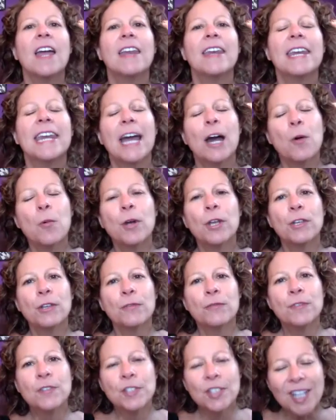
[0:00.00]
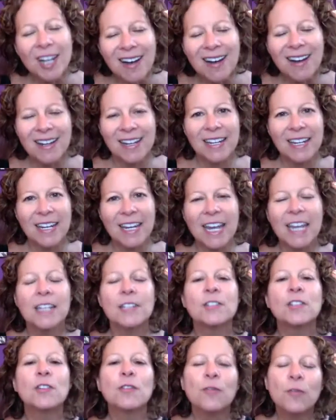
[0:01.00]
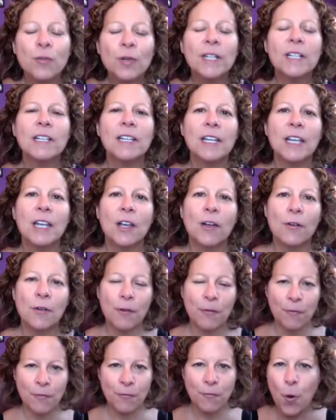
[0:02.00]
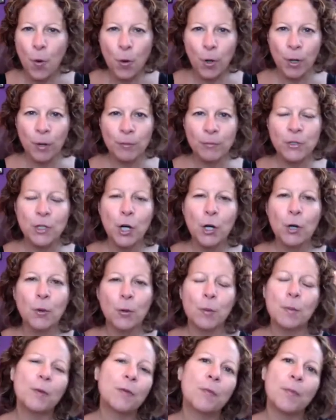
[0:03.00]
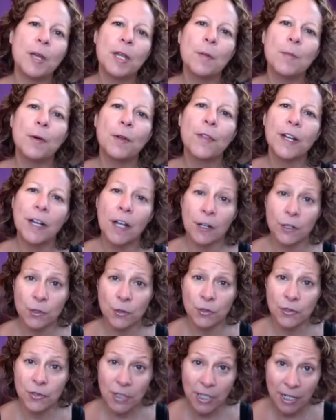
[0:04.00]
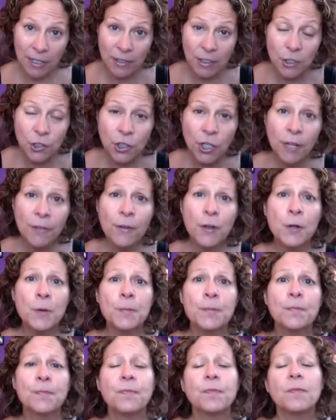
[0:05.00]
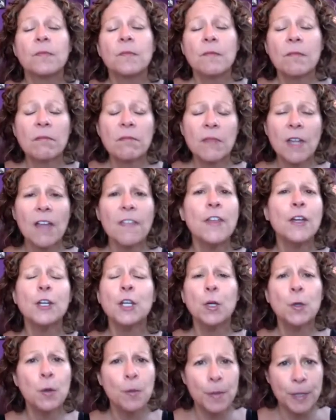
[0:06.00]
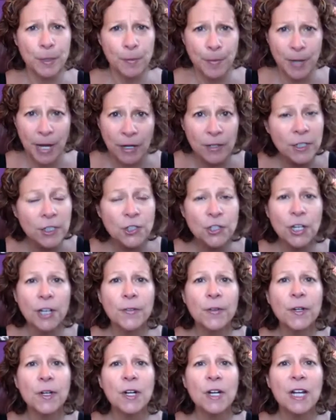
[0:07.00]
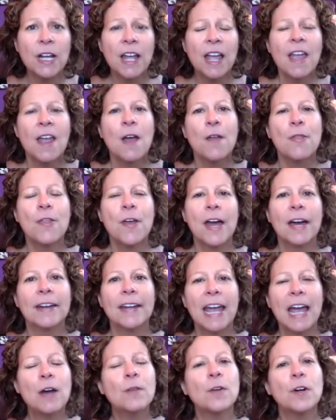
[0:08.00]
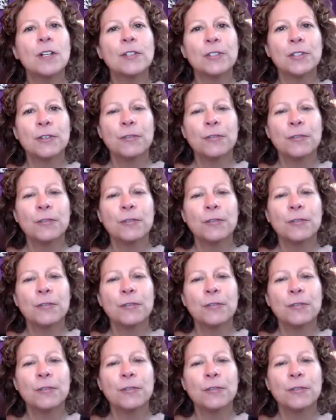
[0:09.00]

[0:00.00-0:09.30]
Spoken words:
Now what you've done is you've really formed a group of people that understand each other, that know a bit about each other, that have also